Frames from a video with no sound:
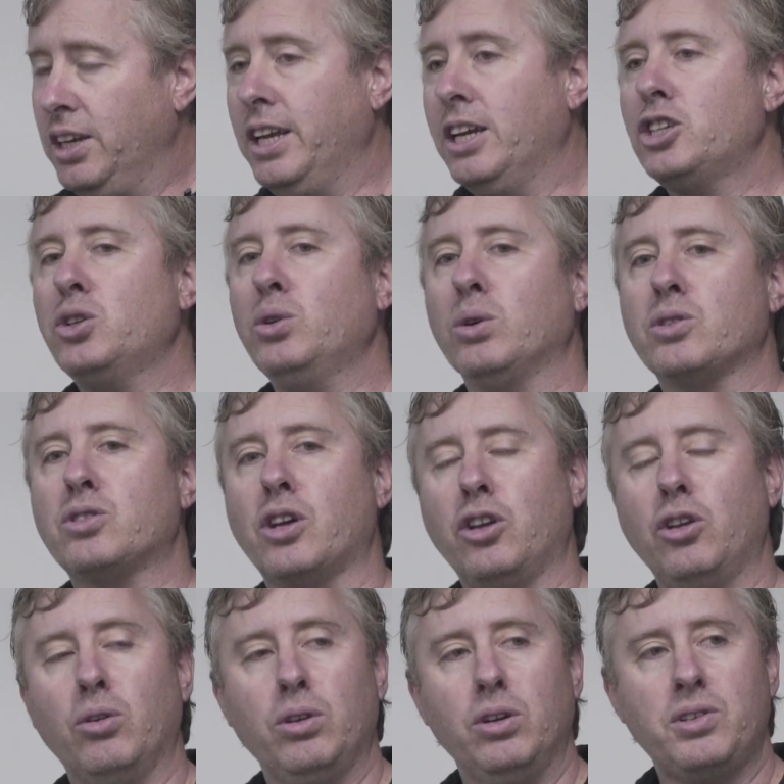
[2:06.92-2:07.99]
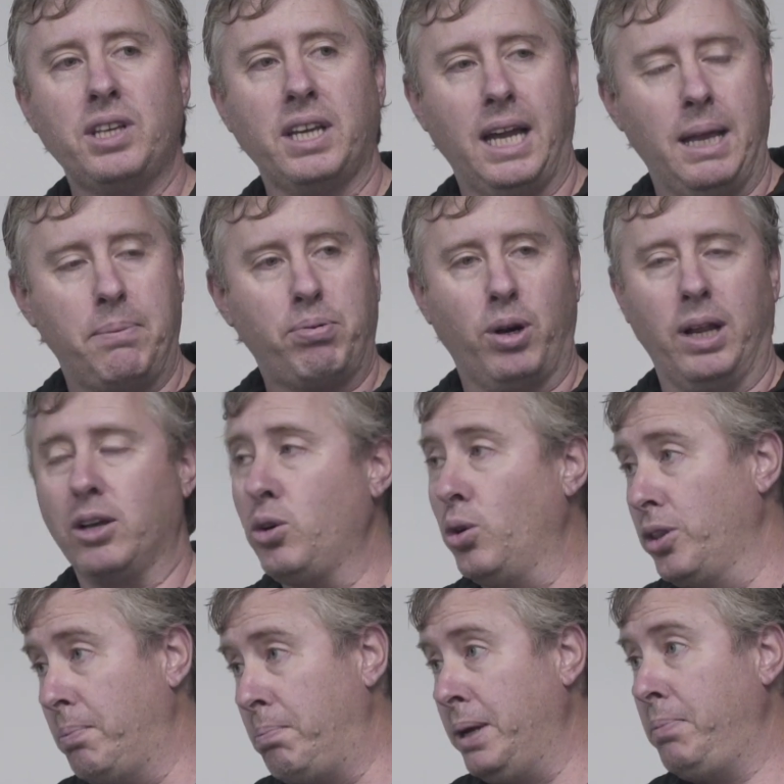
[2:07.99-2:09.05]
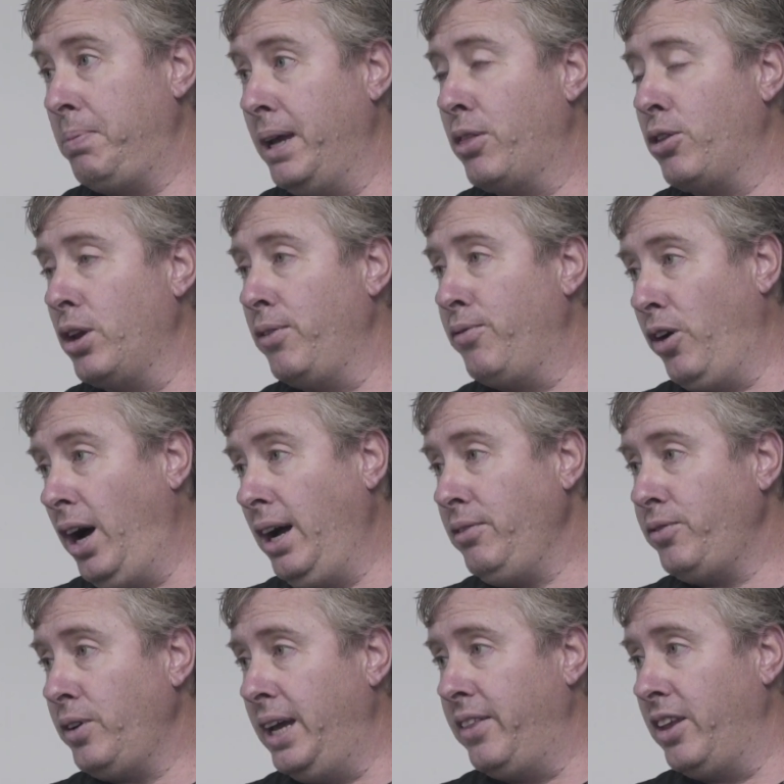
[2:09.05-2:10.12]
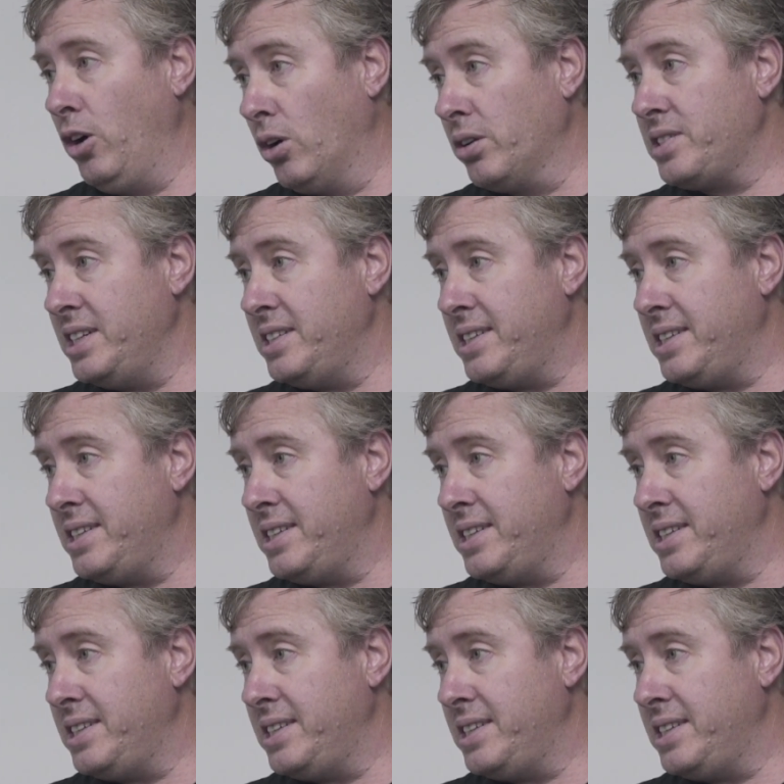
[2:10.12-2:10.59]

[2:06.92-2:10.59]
Yeah, sure. So you're using a product called the BP35 and the Odyssey